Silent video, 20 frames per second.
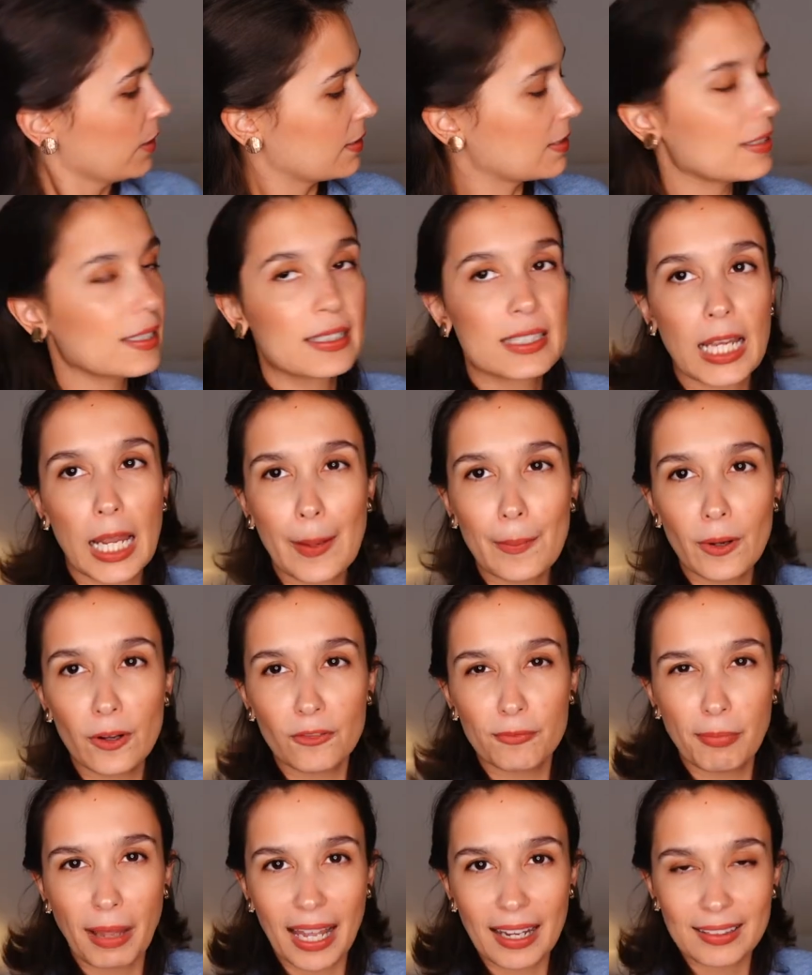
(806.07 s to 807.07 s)
The type
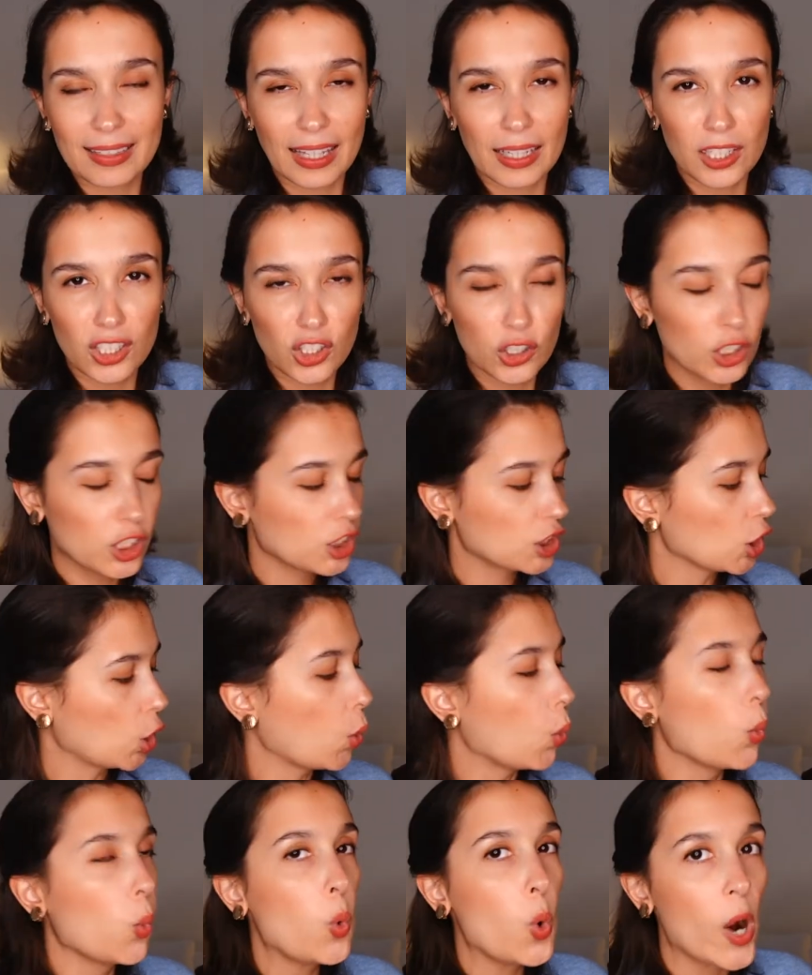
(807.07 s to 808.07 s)
of bag that looks
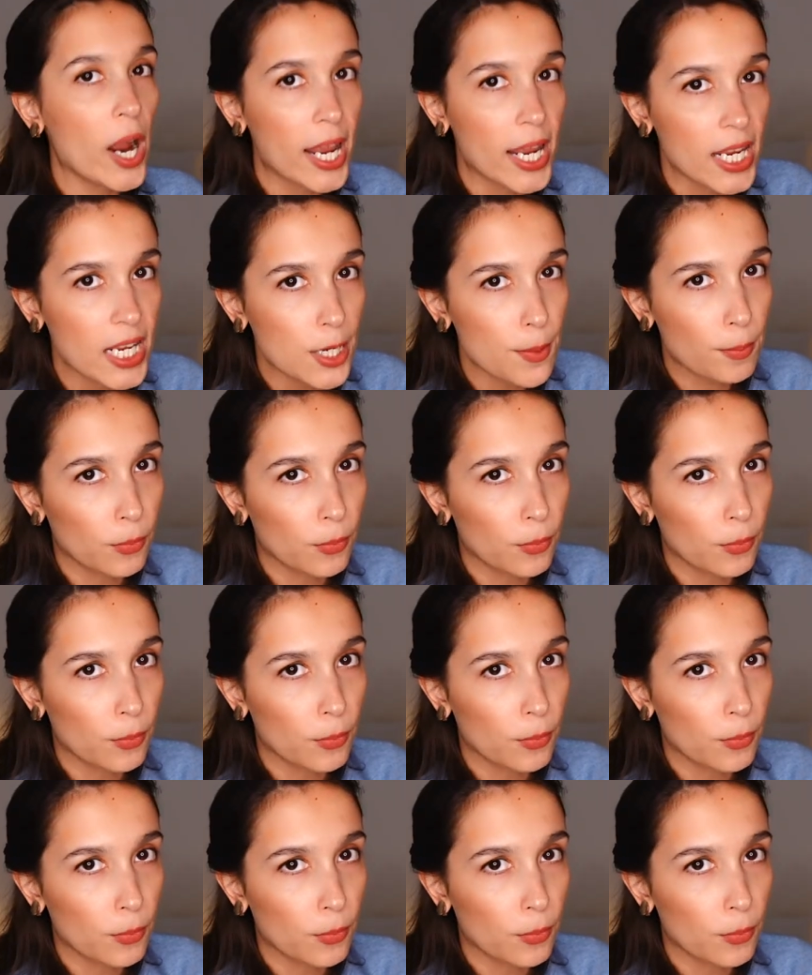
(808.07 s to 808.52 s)
way